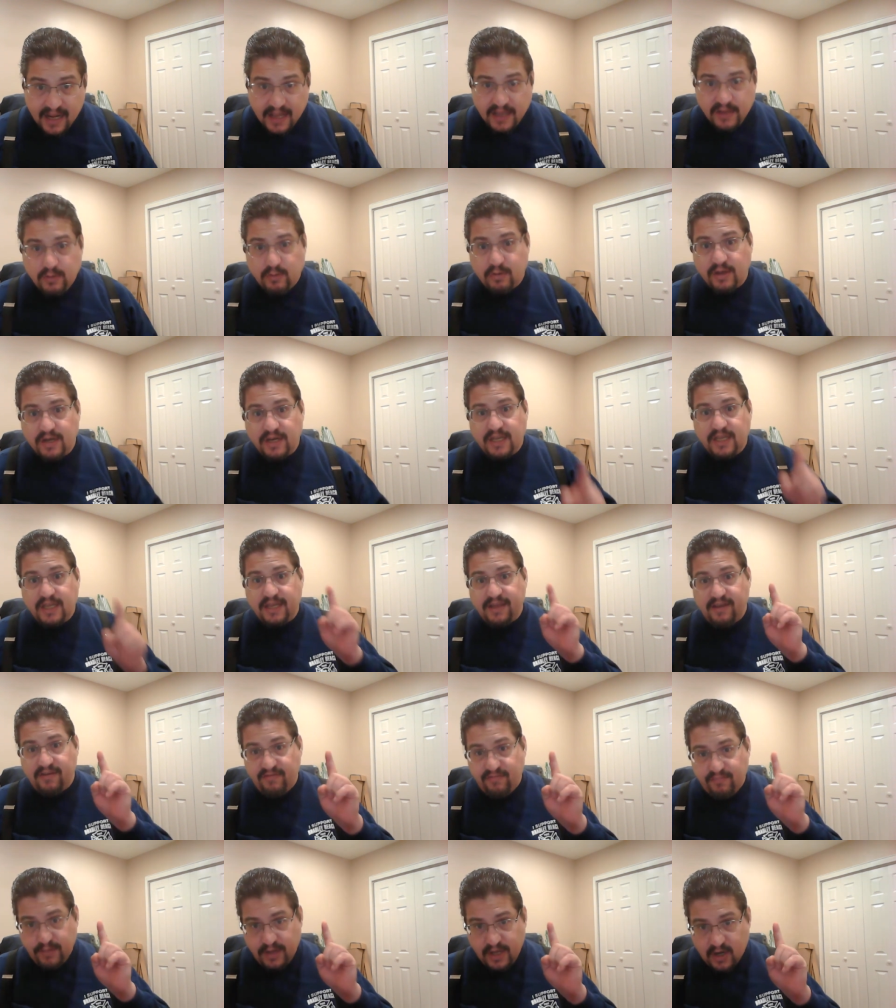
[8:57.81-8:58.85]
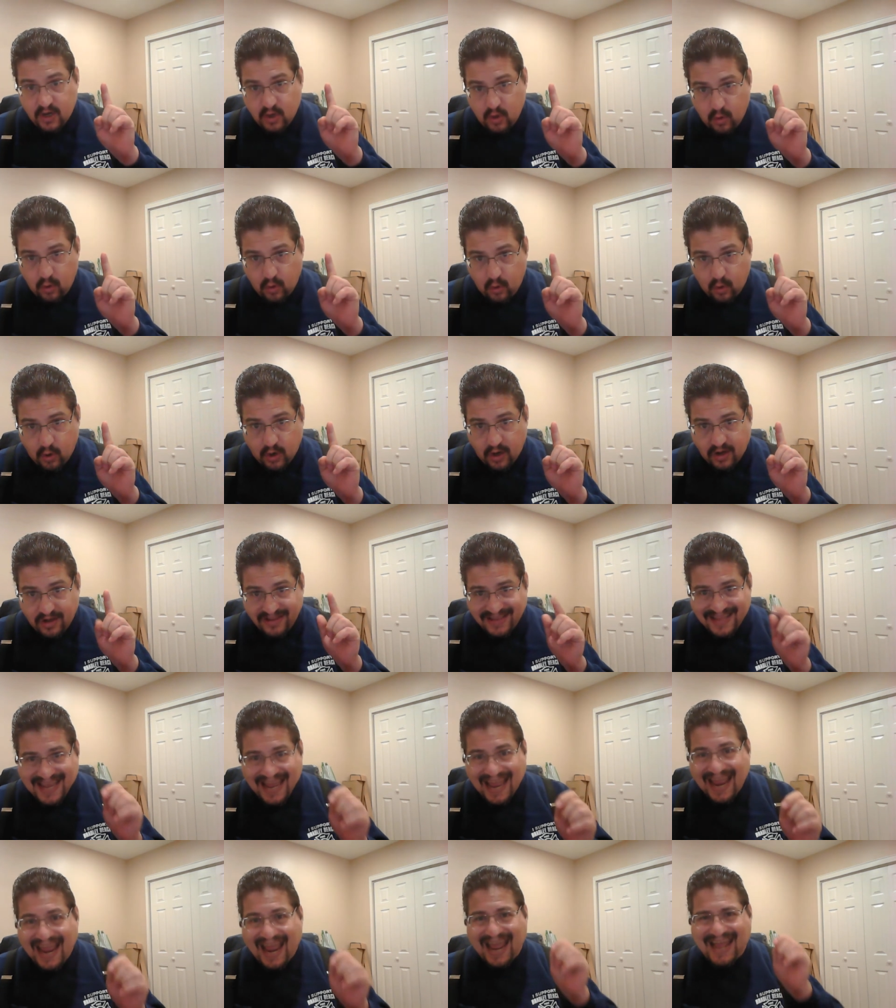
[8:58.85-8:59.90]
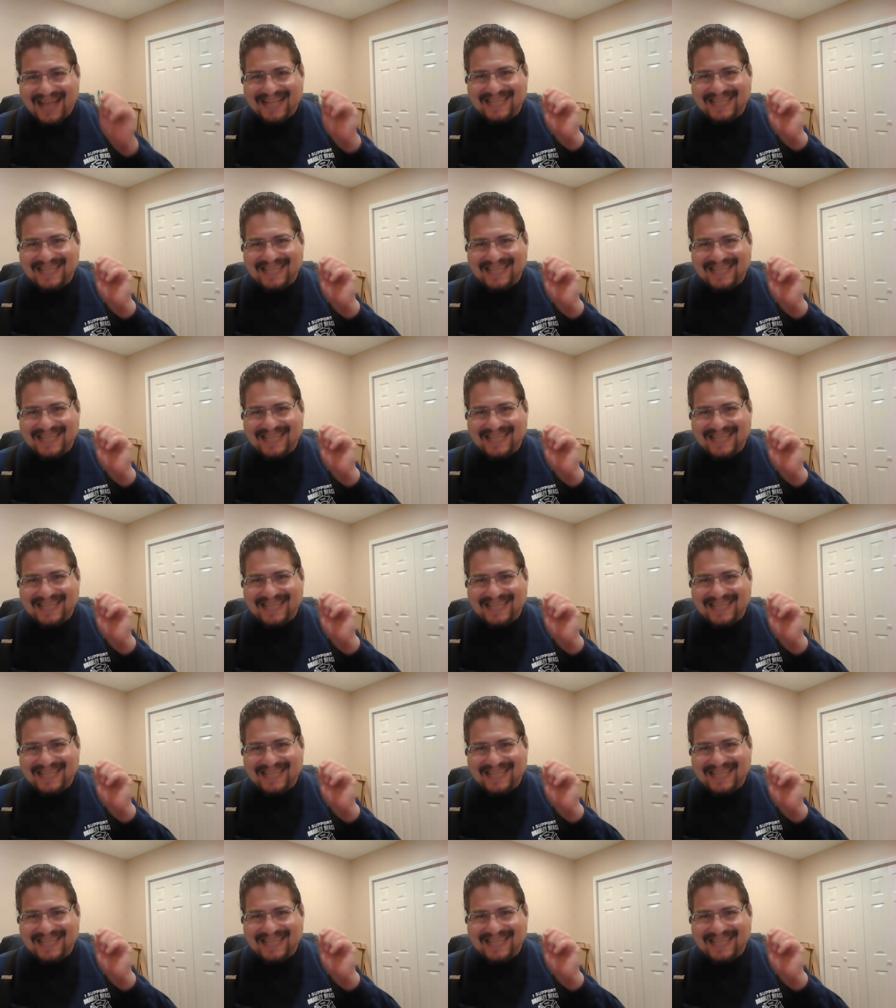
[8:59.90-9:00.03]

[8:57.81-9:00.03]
you can give me a call at